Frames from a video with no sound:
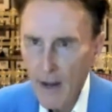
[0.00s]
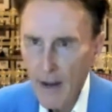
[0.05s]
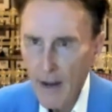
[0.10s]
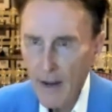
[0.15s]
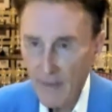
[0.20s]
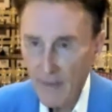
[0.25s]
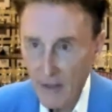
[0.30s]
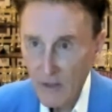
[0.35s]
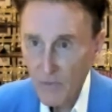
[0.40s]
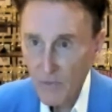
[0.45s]

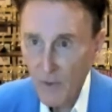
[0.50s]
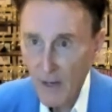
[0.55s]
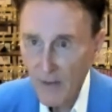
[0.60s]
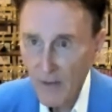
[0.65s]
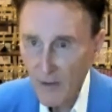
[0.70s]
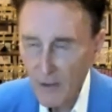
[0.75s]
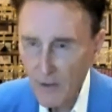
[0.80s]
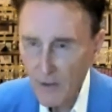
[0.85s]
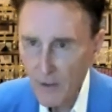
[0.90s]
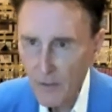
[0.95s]
And that's why
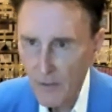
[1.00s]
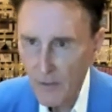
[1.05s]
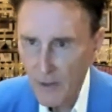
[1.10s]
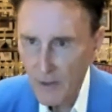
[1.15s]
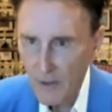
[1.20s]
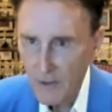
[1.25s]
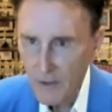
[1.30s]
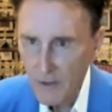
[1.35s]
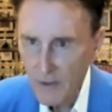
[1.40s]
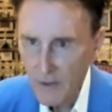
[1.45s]
they do
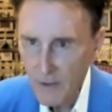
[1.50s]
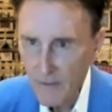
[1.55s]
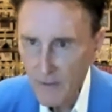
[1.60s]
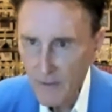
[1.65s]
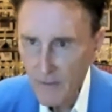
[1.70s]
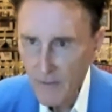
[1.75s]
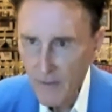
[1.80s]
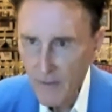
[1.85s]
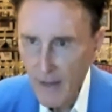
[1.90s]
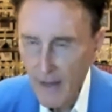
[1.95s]
this.
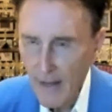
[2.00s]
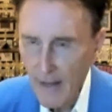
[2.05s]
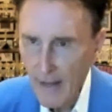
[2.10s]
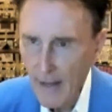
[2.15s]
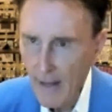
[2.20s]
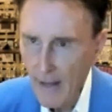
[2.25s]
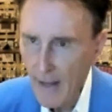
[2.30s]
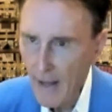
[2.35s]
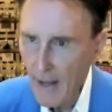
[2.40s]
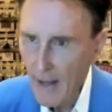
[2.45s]

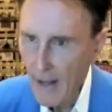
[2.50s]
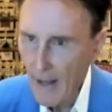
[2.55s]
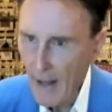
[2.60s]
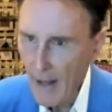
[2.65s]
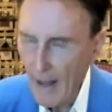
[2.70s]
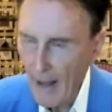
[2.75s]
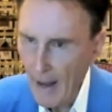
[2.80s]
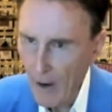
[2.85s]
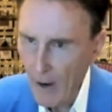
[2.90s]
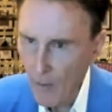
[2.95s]

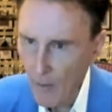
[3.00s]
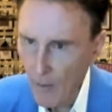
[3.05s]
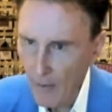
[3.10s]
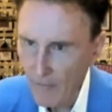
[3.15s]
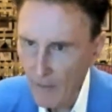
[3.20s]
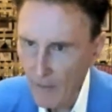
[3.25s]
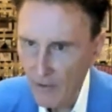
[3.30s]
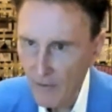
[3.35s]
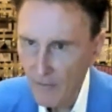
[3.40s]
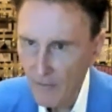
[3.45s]

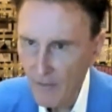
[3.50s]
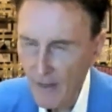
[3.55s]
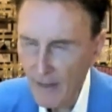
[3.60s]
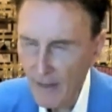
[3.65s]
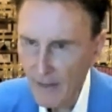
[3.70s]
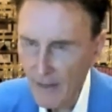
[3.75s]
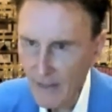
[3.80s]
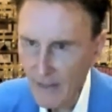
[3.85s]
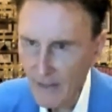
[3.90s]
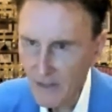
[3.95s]
However,
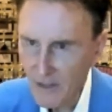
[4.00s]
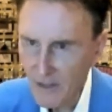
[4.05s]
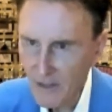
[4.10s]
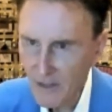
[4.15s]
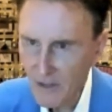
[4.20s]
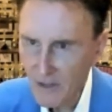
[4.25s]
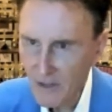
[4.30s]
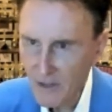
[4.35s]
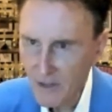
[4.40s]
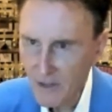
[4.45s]
that leads us
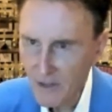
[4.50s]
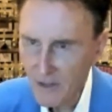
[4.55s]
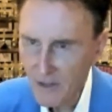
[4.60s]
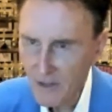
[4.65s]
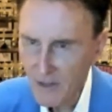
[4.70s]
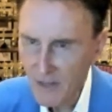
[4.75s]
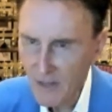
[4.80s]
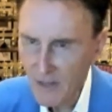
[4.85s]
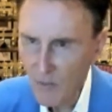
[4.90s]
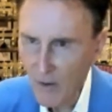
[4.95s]
to
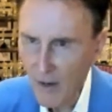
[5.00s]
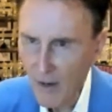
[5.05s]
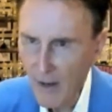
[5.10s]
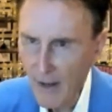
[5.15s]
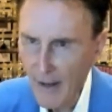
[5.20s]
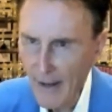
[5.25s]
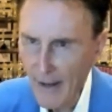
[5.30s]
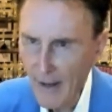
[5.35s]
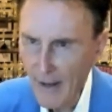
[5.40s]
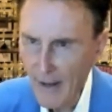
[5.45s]
say, well,
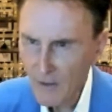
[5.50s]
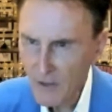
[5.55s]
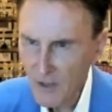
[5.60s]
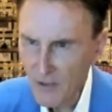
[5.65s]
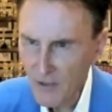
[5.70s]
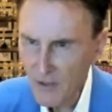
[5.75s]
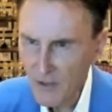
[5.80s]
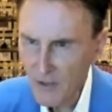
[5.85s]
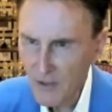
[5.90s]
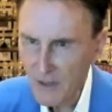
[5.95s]
how
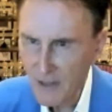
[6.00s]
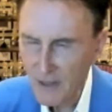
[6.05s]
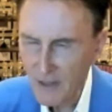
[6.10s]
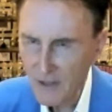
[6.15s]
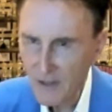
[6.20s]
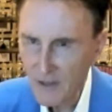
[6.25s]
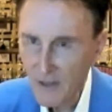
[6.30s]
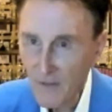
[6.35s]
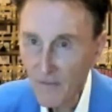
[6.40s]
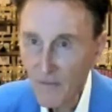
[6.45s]
serious is
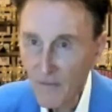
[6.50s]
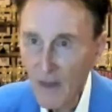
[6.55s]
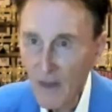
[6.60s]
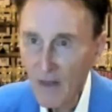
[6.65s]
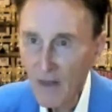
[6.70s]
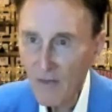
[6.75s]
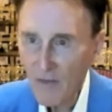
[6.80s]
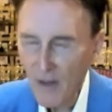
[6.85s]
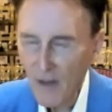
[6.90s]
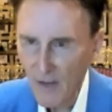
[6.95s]
this?
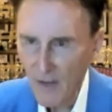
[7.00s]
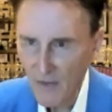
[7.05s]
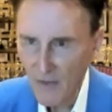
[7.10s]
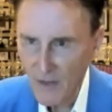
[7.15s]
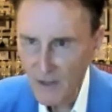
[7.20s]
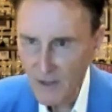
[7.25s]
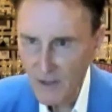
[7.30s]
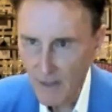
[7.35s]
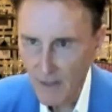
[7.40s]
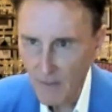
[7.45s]
Think of
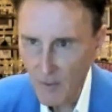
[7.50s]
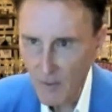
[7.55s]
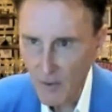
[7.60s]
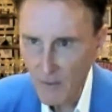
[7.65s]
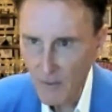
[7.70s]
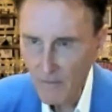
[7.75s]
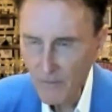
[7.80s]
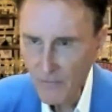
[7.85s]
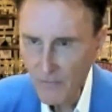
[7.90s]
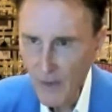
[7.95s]
this
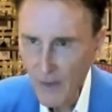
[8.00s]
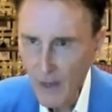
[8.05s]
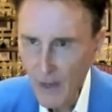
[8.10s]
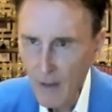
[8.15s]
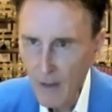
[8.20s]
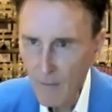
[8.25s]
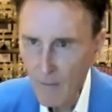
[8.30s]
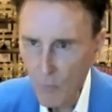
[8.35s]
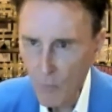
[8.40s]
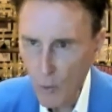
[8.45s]
number.
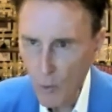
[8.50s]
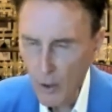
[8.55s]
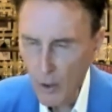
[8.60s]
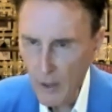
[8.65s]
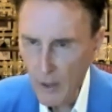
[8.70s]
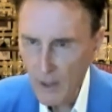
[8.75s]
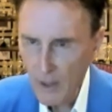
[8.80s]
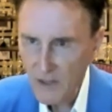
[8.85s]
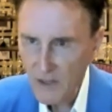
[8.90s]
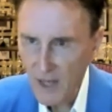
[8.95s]
More or
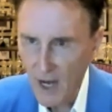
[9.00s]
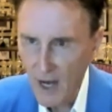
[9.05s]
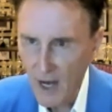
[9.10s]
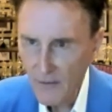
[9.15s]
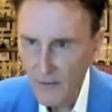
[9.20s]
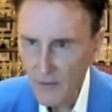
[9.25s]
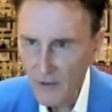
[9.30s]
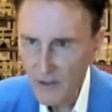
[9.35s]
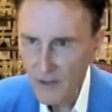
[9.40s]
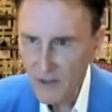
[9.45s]
less
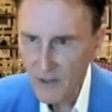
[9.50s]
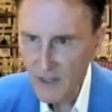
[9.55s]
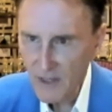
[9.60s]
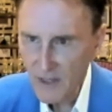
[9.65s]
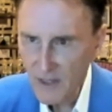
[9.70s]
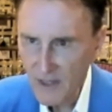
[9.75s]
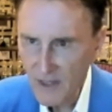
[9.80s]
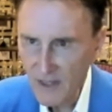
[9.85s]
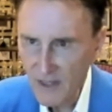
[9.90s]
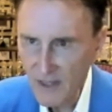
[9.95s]

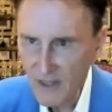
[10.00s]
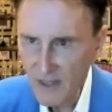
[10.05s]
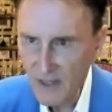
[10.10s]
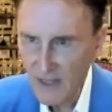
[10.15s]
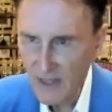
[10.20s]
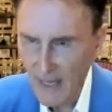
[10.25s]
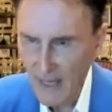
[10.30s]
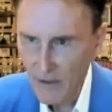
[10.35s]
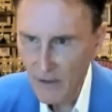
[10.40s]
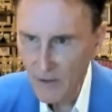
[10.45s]

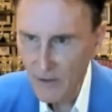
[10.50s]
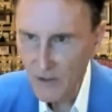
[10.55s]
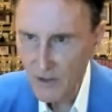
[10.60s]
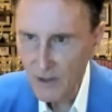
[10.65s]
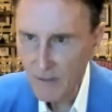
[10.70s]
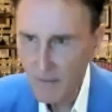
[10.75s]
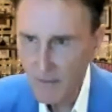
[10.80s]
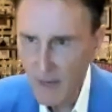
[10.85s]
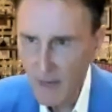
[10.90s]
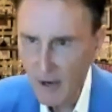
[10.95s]
160,000
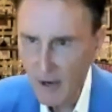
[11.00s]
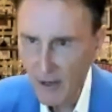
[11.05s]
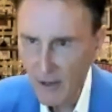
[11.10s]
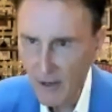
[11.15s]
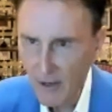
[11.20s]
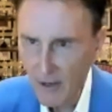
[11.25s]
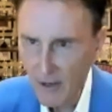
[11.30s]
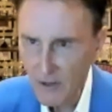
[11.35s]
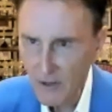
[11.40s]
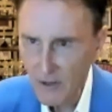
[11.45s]

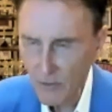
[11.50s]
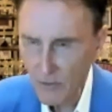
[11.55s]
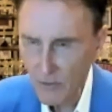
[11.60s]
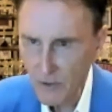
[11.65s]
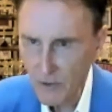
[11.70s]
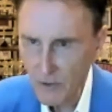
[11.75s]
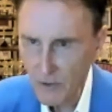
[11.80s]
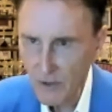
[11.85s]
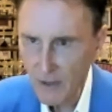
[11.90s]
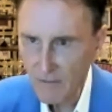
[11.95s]
American
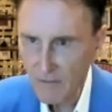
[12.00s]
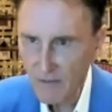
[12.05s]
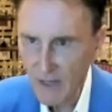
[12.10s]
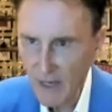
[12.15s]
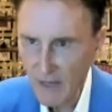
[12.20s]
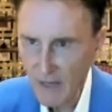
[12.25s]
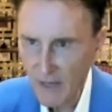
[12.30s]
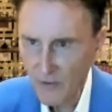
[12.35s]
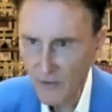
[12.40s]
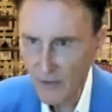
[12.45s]
soldiers have
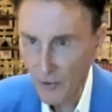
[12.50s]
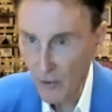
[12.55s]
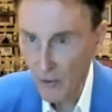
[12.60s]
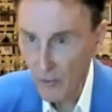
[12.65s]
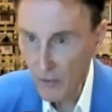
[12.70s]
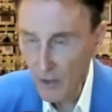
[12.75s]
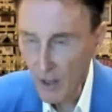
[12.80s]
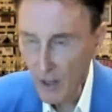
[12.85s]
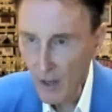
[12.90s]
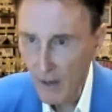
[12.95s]
taken their
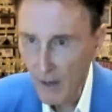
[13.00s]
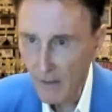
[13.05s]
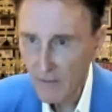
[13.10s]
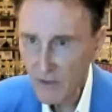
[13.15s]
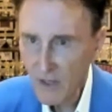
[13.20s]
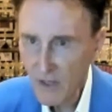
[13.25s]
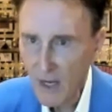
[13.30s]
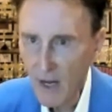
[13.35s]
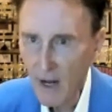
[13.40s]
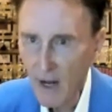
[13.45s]
own
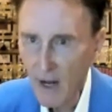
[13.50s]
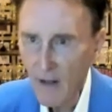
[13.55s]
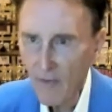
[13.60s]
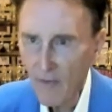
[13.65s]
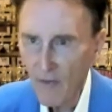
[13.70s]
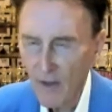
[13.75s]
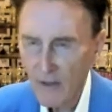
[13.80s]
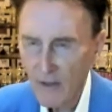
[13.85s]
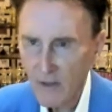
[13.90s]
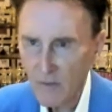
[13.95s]
lives.
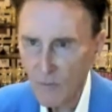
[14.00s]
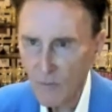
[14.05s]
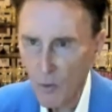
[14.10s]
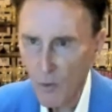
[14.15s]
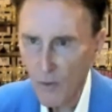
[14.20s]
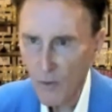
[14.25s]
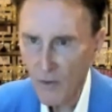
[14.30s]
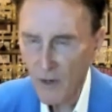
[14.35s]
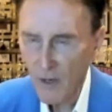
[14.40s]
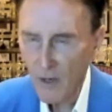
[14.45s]
That's
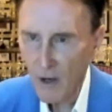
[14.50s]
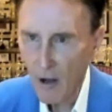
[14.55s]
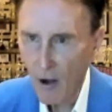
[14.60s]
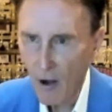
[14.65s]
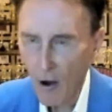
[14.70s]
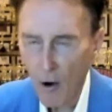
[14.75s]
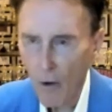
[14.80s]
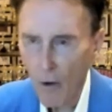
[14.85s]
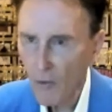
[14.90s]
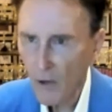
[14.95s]
more than
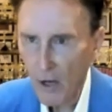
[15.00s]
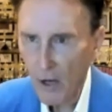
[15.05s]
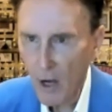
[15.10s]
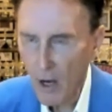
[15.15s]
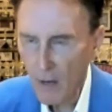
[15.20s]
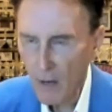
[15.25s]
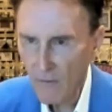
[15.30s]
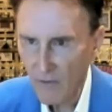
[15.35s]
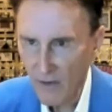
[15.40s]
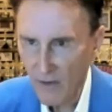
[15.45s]
all the
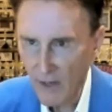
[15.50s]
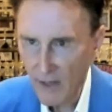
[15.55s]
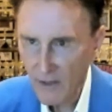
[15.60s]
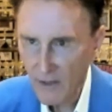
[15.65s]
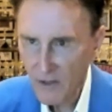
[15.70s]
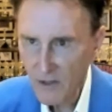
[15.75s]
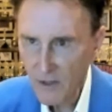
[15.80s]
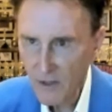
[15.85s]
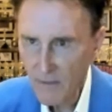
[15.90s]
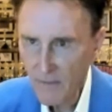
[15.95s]

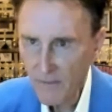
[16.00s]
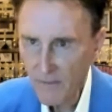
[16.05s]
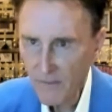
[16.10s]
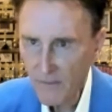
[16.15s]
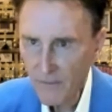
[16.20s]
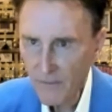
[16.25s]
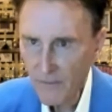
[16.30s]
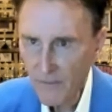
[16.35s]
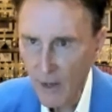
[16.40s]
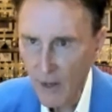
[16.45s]
conflicts
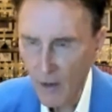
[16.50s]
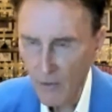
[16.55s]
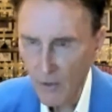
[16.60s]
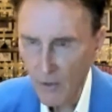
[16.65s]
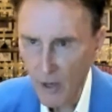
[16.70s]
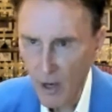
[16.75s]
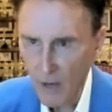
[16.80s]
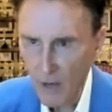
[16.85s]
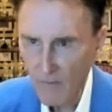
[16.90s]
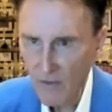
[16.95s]

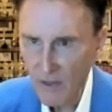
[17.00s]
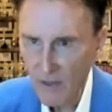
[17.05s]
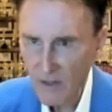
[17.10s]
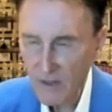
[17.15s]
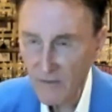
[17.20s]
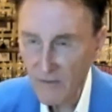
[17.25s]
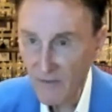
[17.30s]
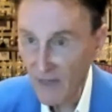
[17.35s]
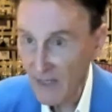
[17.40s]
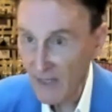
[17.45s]

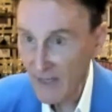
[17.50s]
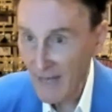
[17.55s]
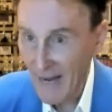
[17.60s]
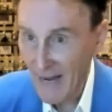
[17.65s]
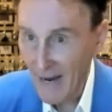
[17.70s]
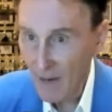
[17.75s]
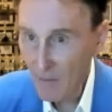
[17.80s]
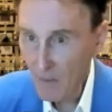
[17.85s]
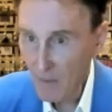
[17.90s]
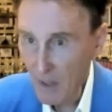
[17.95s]
in
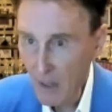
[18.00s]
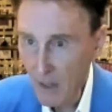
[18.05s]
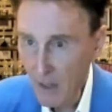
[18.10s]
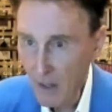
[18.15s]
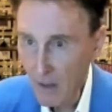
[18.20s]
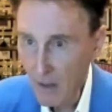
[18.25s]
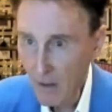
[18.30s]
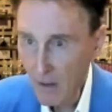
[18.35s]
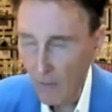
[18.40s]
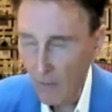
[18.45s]
Vietnam
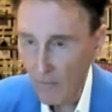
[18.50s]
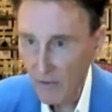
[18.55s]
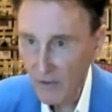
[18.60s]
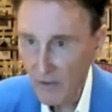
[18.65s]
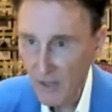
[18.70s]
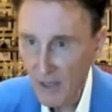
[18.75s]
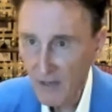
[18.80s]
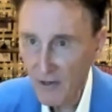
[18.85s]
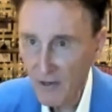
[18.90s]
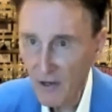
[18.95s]
over
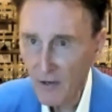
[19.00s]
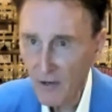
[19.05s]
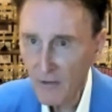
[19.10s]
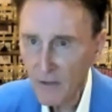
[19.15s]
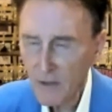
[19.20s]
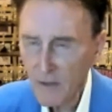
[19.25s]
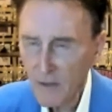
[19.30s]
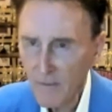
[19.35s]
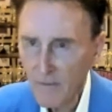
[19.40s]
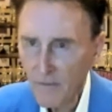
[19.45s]
10
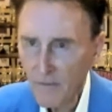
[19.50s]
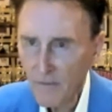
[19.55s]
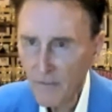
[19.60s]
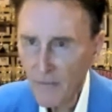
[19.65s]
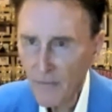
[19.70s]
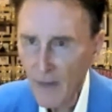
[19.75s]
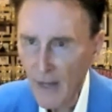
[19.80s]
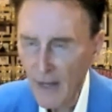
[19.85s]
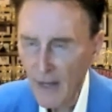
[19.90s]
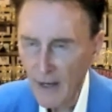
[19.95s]
years,
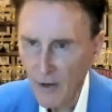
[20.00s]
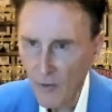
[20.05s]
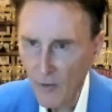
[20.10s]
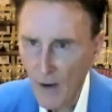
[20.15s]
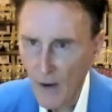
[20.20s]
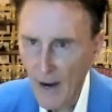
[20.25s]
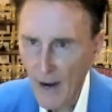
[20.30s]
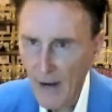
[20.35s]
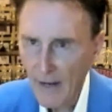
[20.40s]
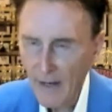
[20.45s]
and in
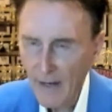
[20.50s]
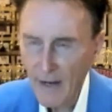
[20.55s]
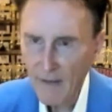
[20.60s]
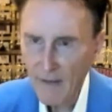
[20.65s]
Iraq and